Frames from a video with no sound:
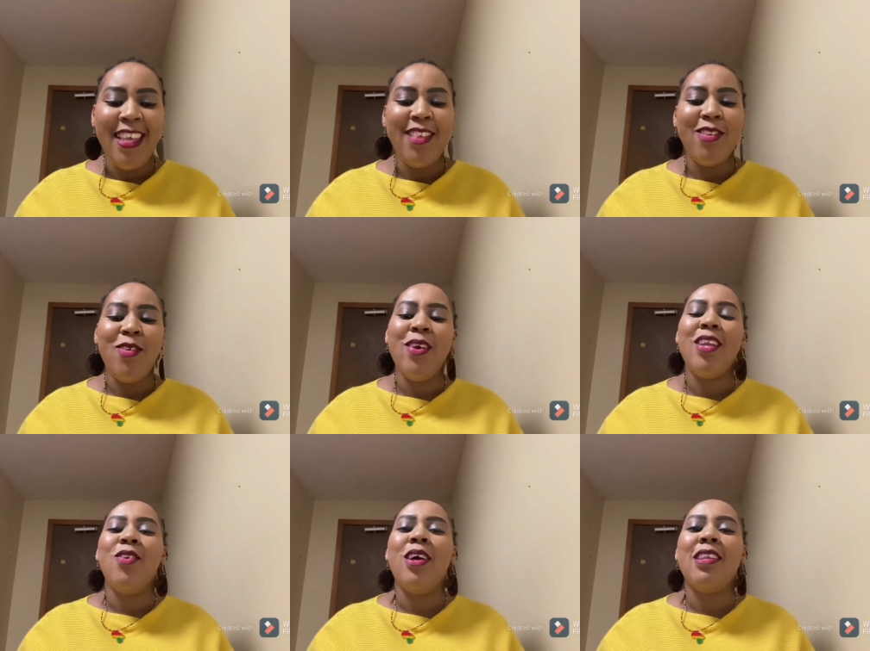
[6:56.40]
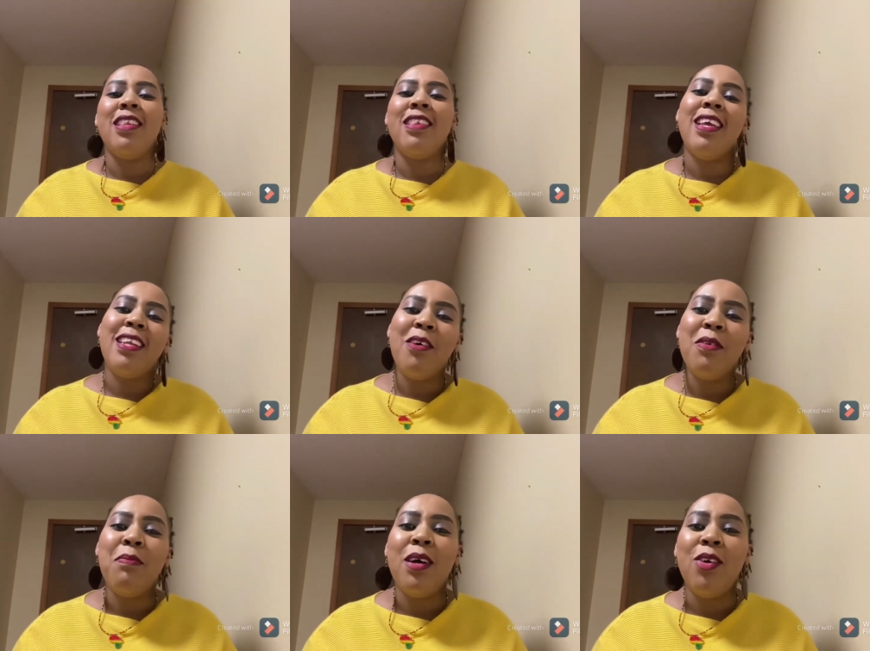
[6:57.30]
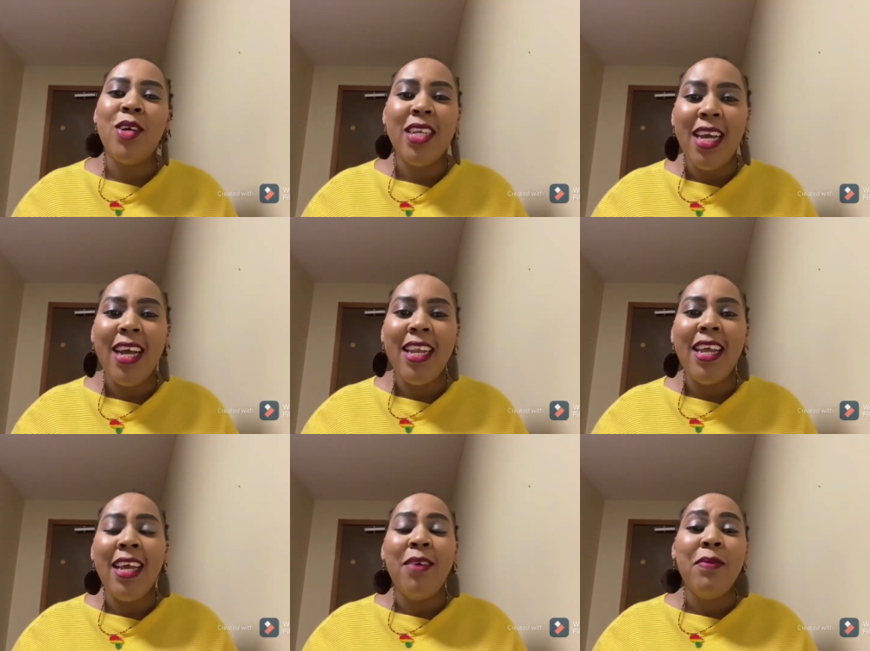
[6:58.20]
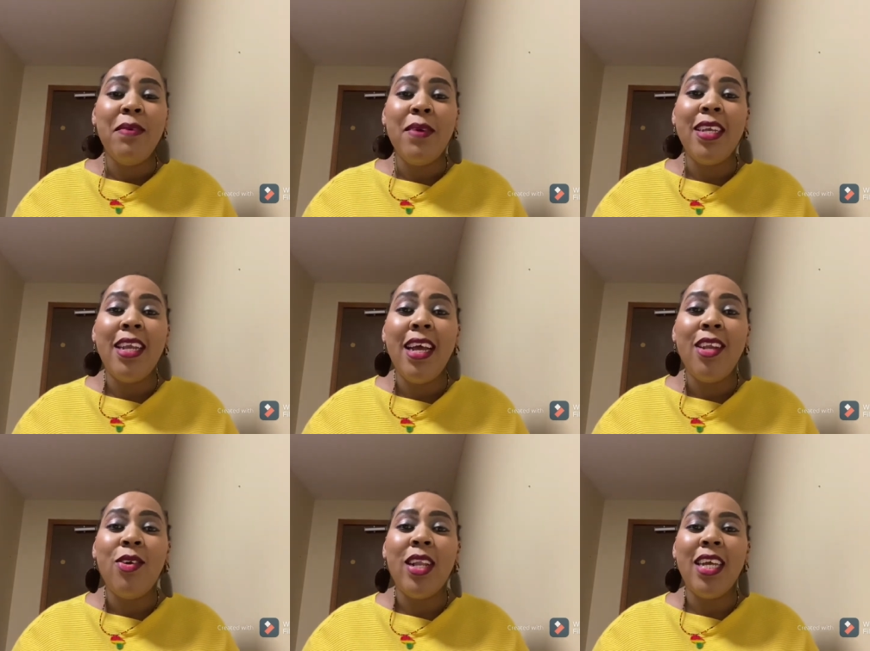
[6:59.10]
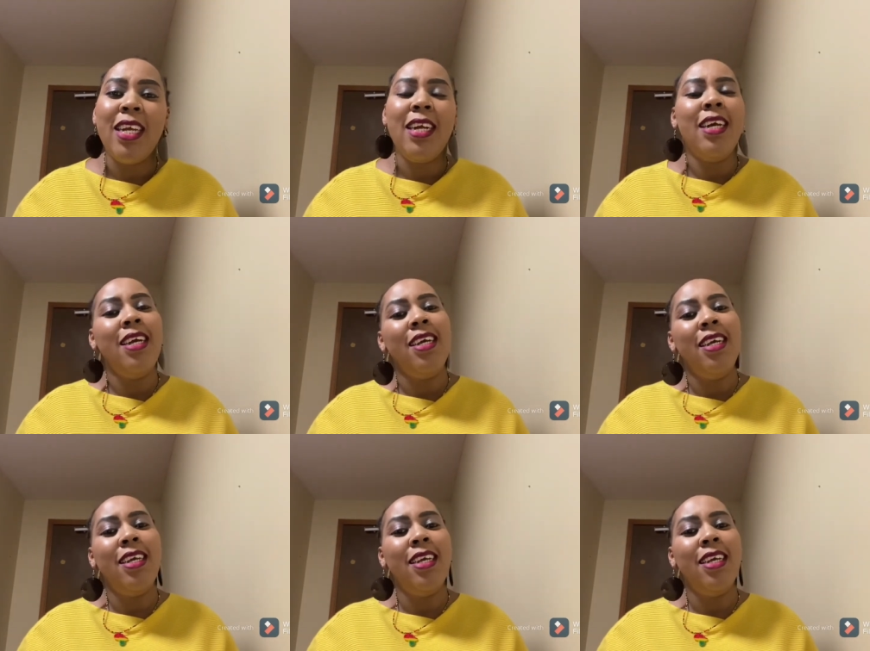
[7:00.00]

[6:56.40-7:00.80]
So when you are sent out by my dad, you are like,